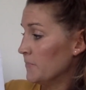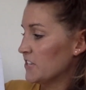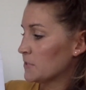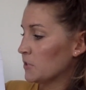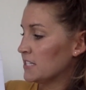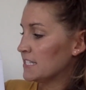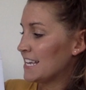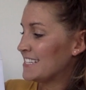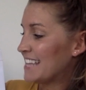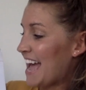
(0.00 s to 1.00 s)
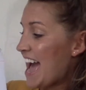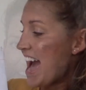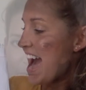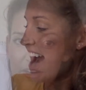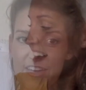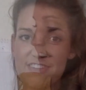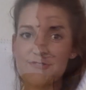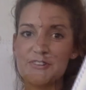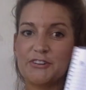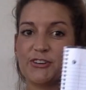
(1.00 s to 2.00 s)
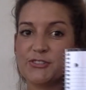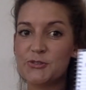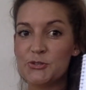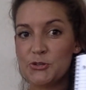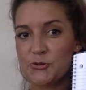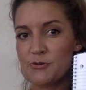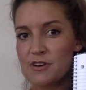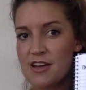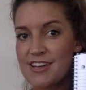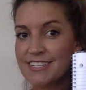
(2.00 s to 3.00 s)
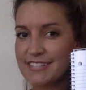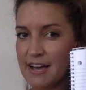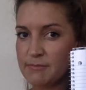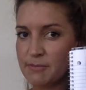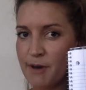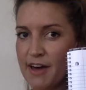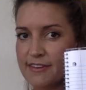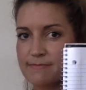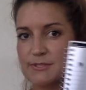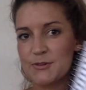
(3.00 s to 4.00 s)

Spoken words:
This one says ah. You can also do top to bottom.